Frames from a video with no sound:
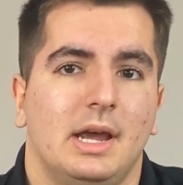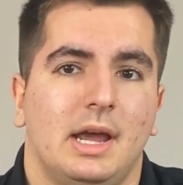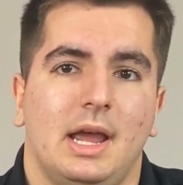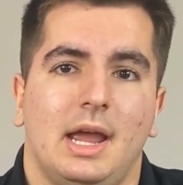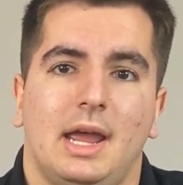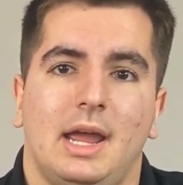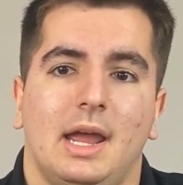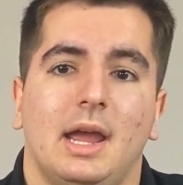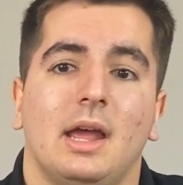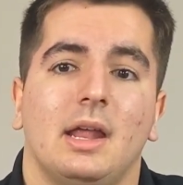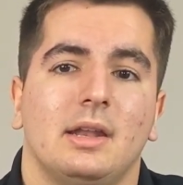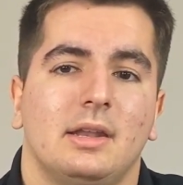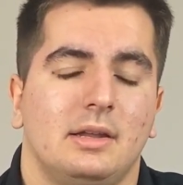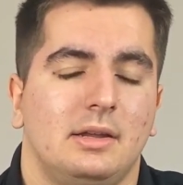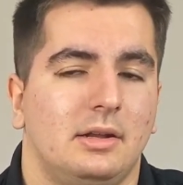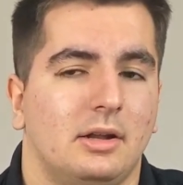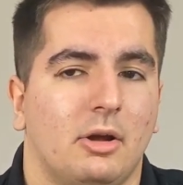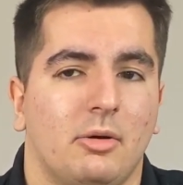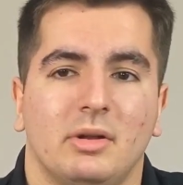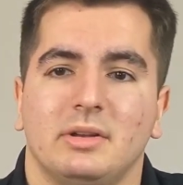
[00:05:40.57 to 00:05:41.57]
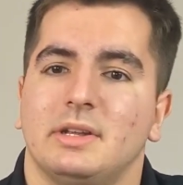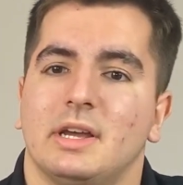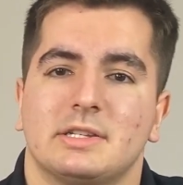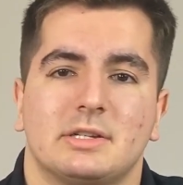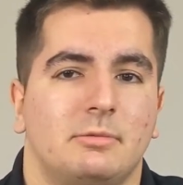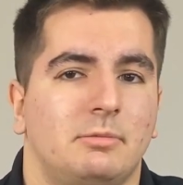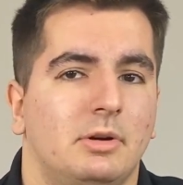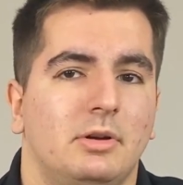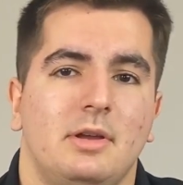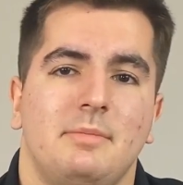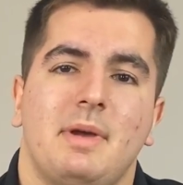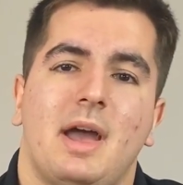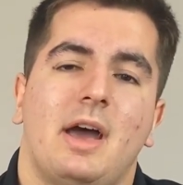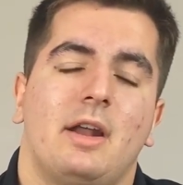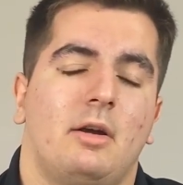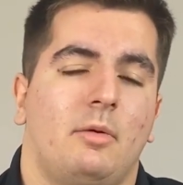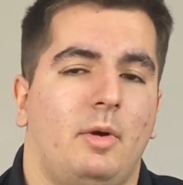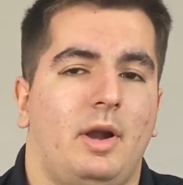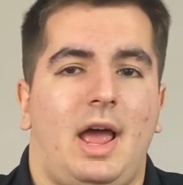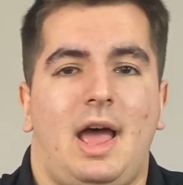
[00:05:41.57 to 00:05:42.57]
And, it doesn't really
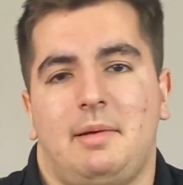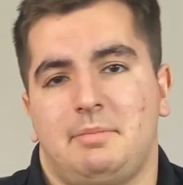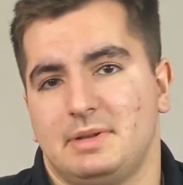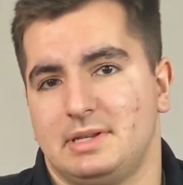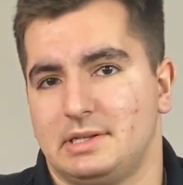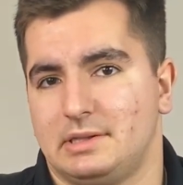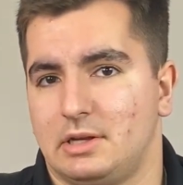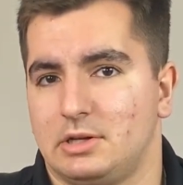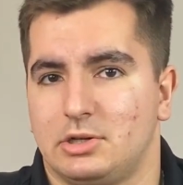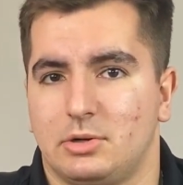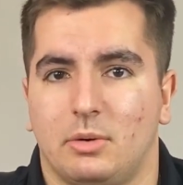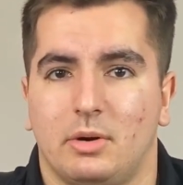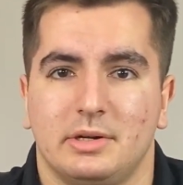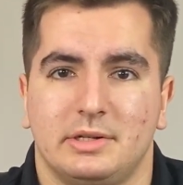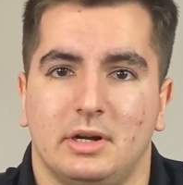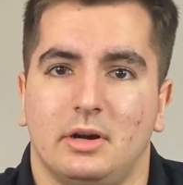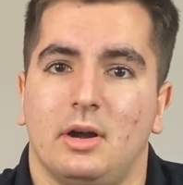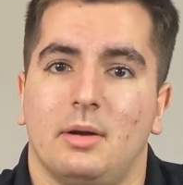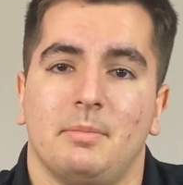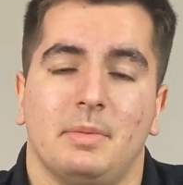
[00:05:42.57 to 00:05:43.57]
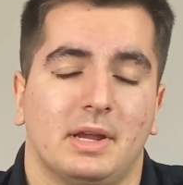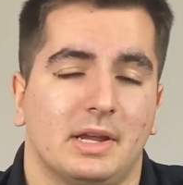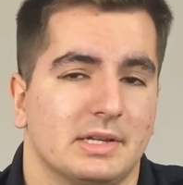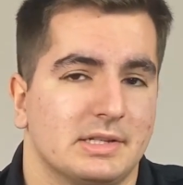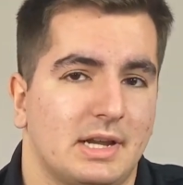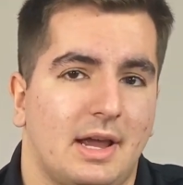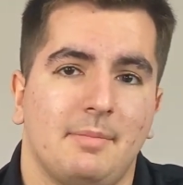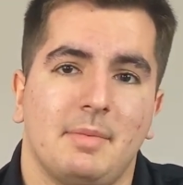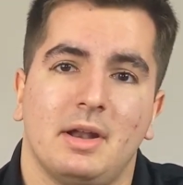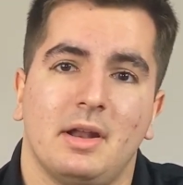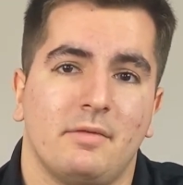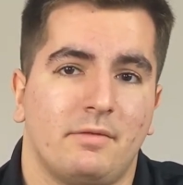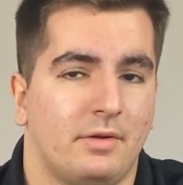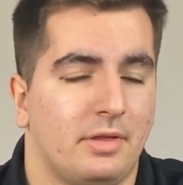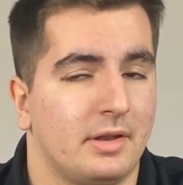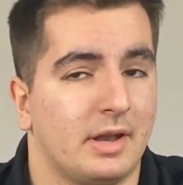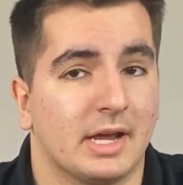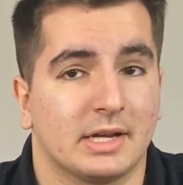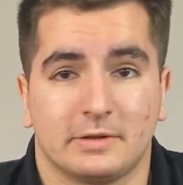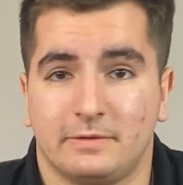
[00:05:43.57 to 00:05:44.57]
matter what happens in the short term because I'm in it for
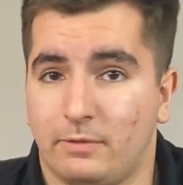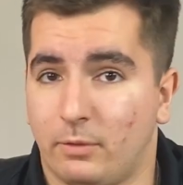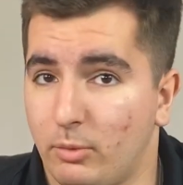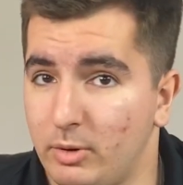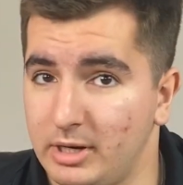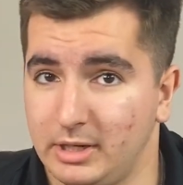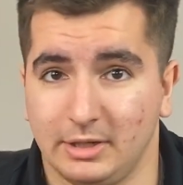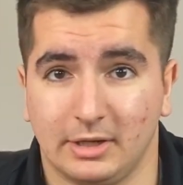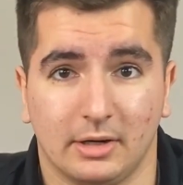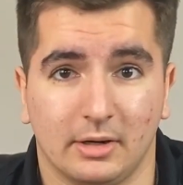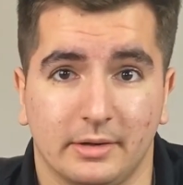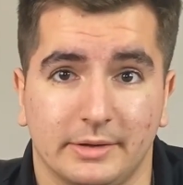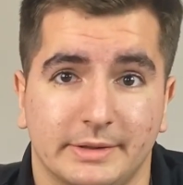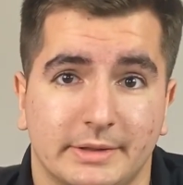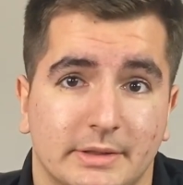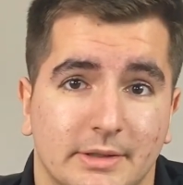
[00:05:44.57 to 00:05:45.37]
the next 40 years.